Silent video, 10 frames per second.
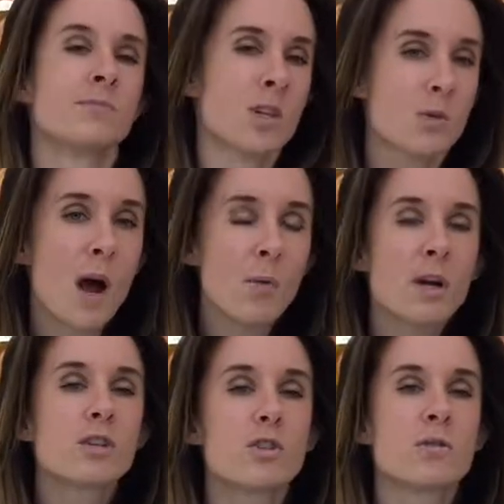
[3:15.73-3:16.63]
So I
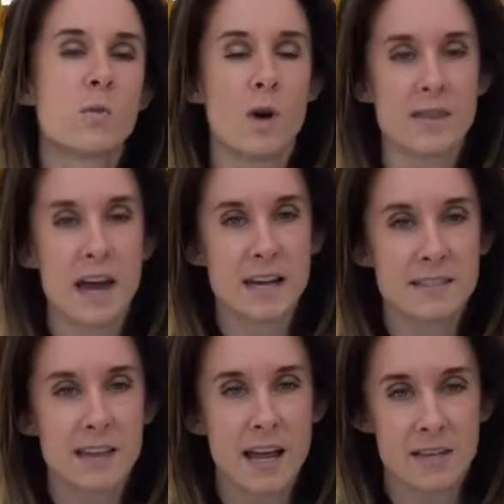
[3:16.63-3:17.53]
want to choose the one that
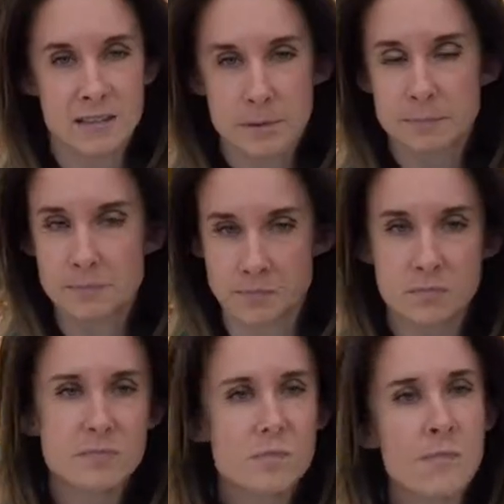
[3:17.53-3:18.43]
has less.
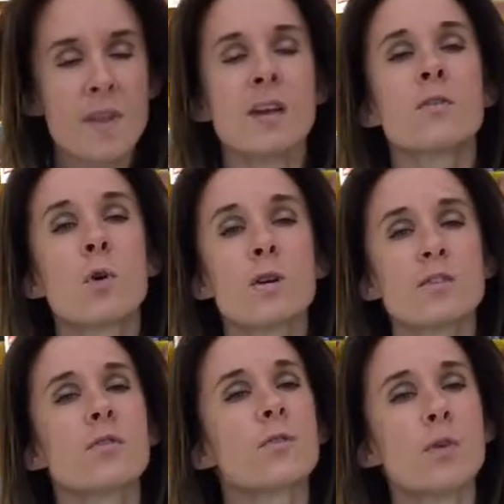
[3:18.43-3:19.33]
And of
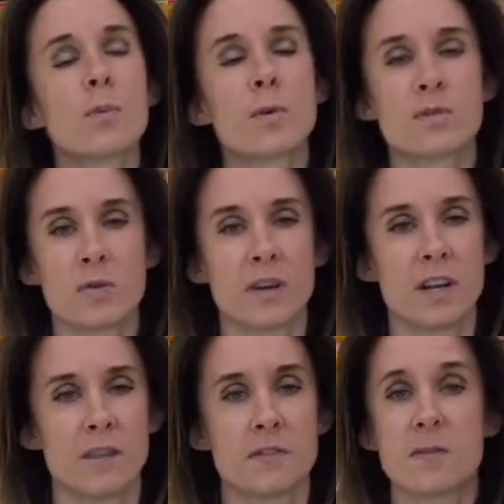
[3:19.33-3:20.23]
course, fewer
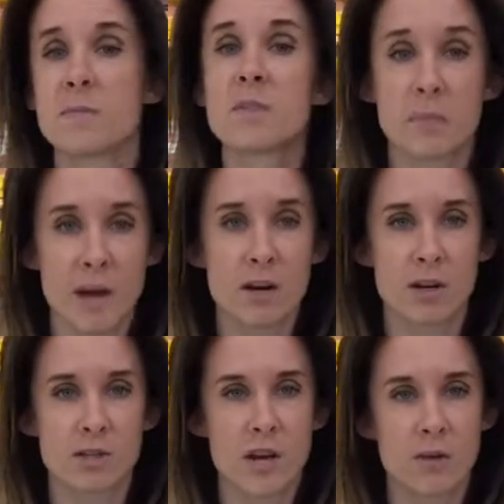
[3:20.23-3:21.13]
preservatives, the better
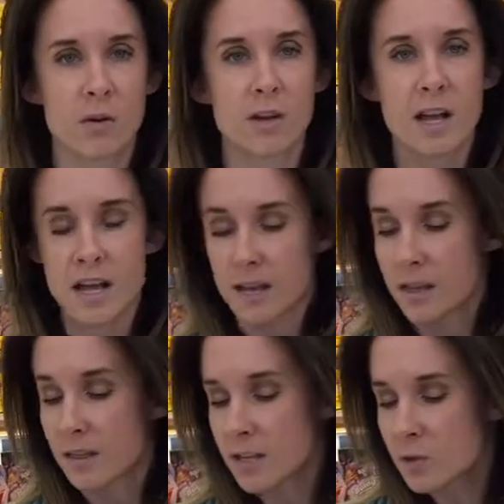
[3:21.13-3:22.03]
in general.
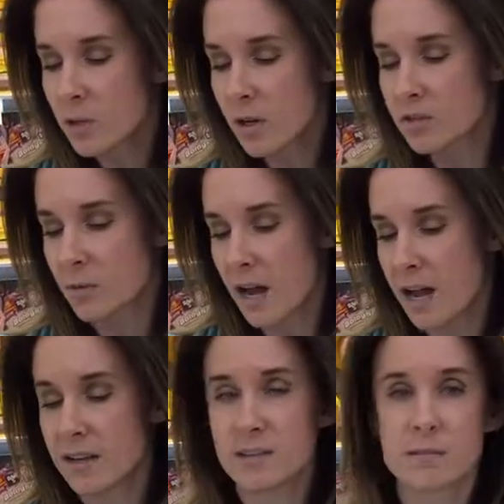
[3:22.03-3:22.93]
This one also
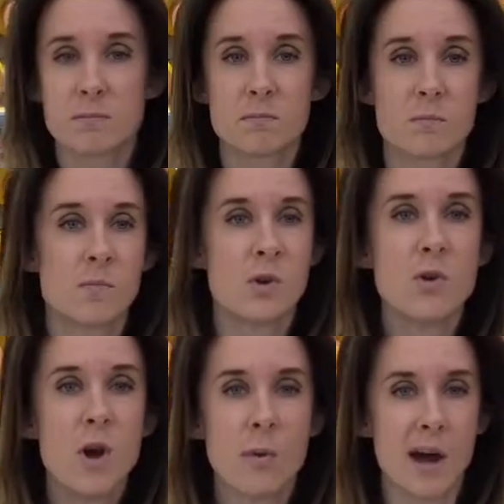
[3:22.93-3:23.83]
has
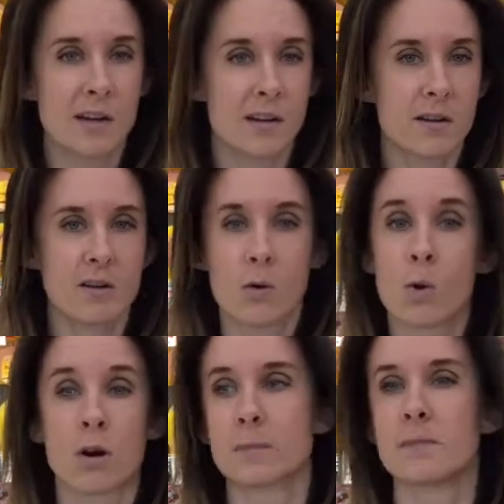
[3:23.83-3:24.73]
no added
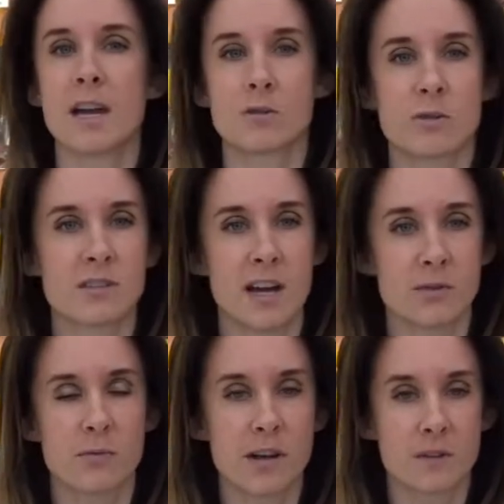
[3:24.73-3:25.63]
or extra
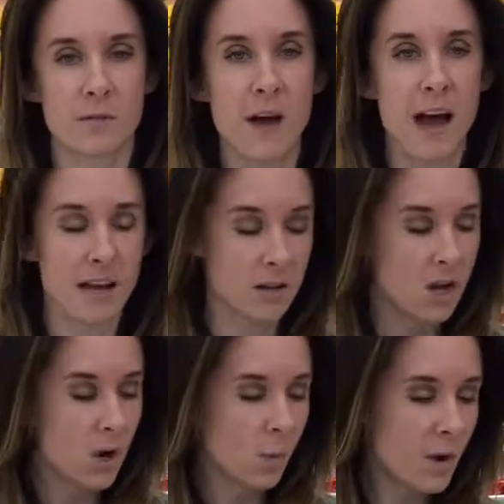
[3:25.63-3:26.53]
saturated fat,
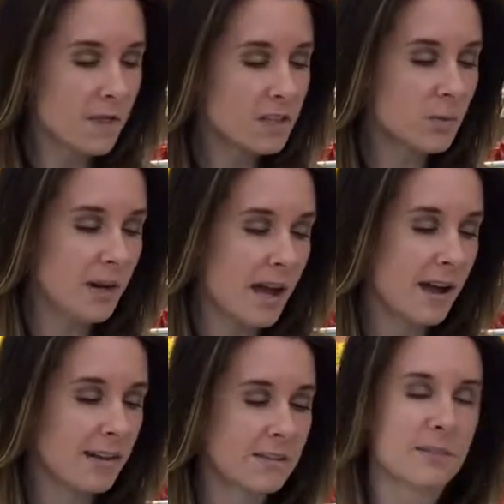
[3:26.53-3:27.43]
when this one
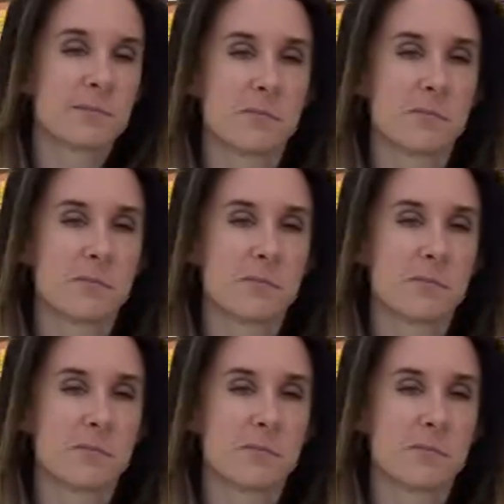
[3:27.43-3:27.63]
has